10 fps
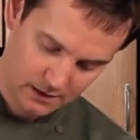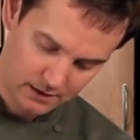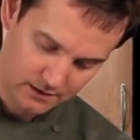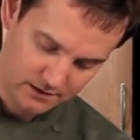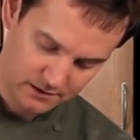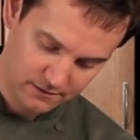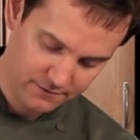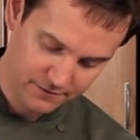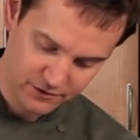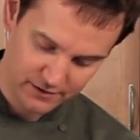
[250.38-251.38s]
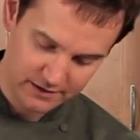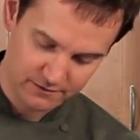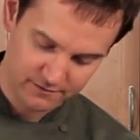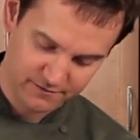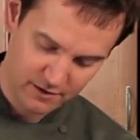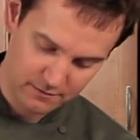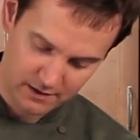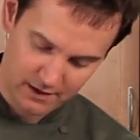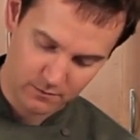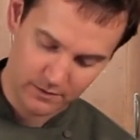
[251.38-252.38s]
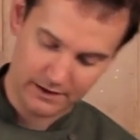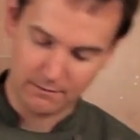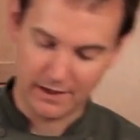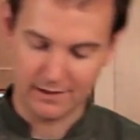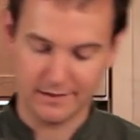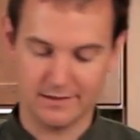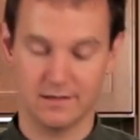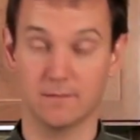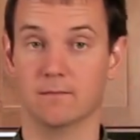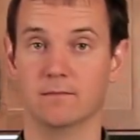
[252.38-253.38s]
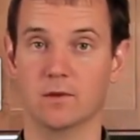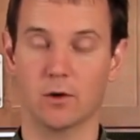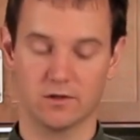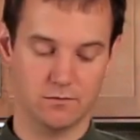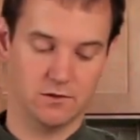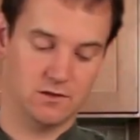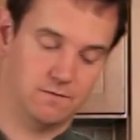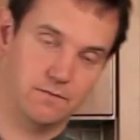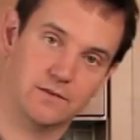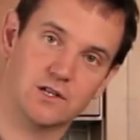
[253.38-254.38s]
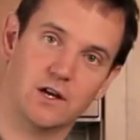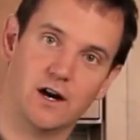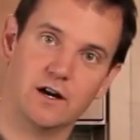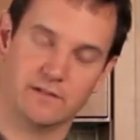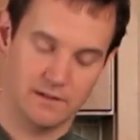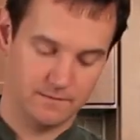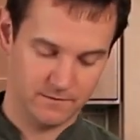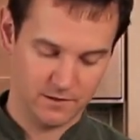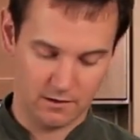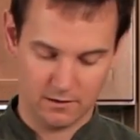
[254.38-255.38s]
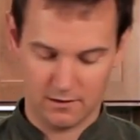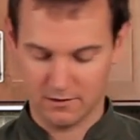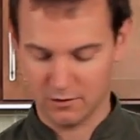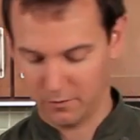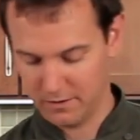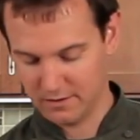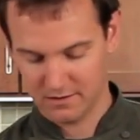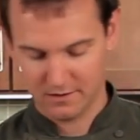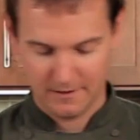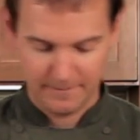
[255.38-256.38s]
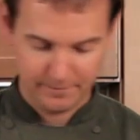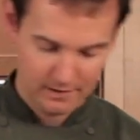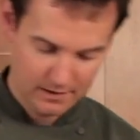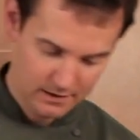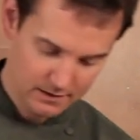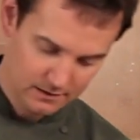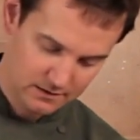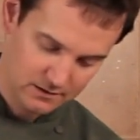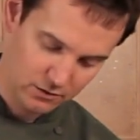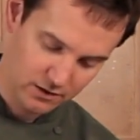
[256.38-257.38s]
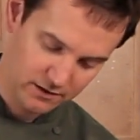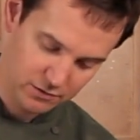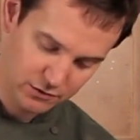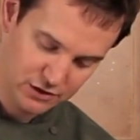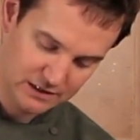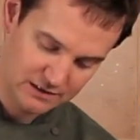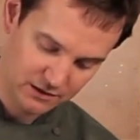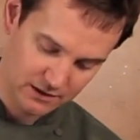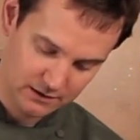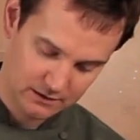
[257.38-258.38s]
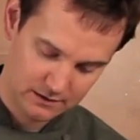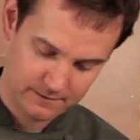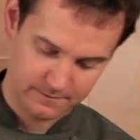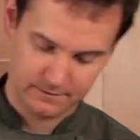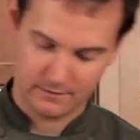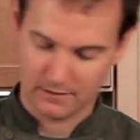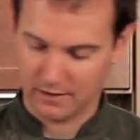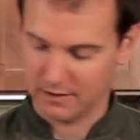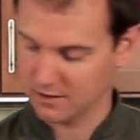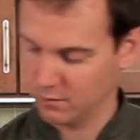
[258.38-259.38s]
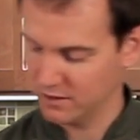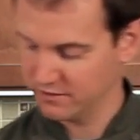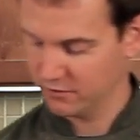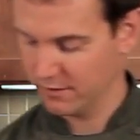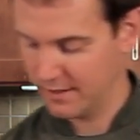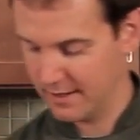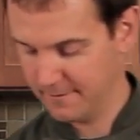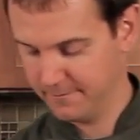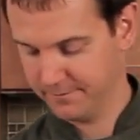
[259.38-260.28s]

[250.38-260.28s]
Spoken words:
and it's in the refrigerator and firmed up, we can make this the bottom and just turn it over so that the top is still kind of blue cheese looking. Okay, so once you've got there,